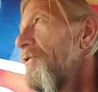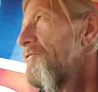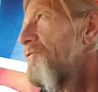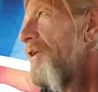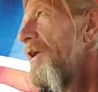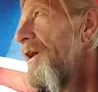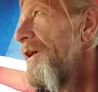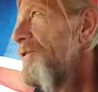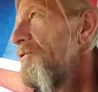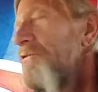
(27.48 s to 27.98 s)
There's
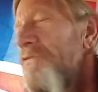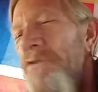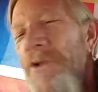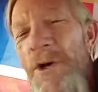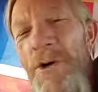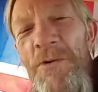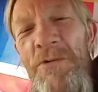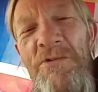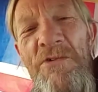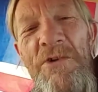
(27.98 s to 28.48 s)
ice
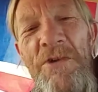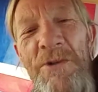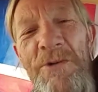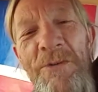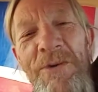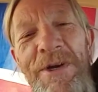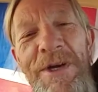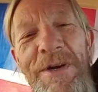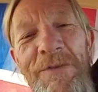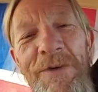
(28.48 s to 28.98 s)
flows in
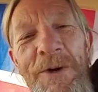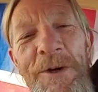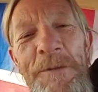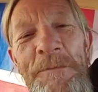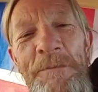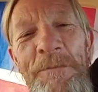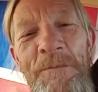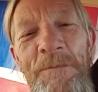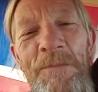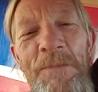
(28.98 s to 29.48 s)
the river.
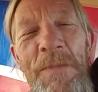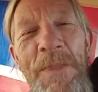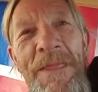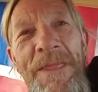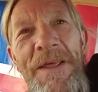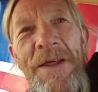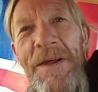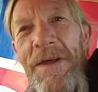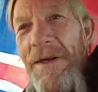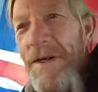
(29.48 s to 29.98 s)

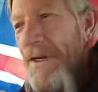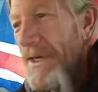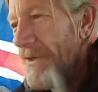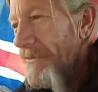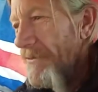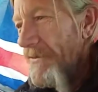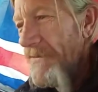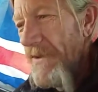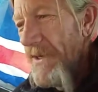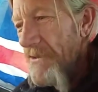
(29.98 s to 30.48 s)

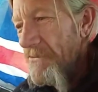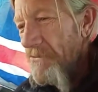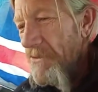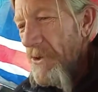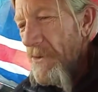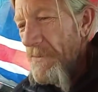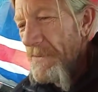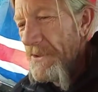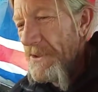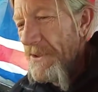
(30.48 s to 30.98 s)
Everything's
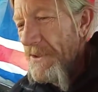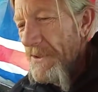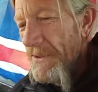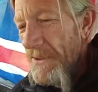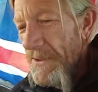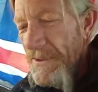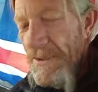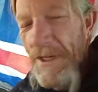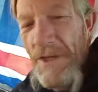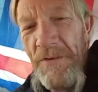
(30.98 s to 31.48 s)
going
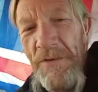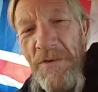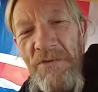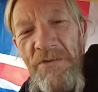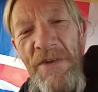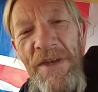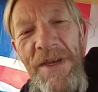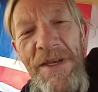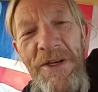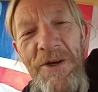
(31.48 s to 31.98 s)
good. I got
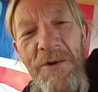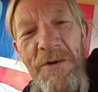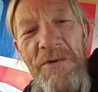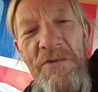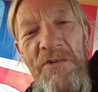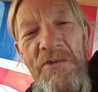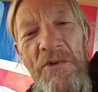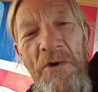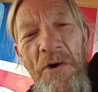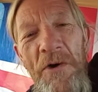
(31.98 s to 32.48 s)
this heater
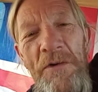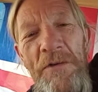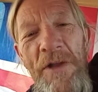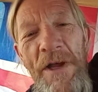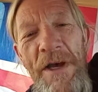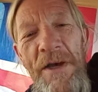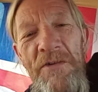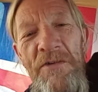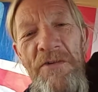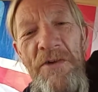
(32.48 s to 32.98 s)
installed
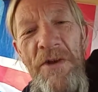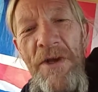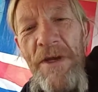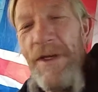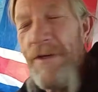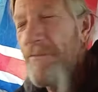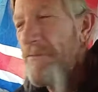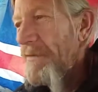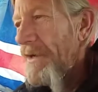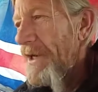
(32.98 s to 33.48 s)
last night and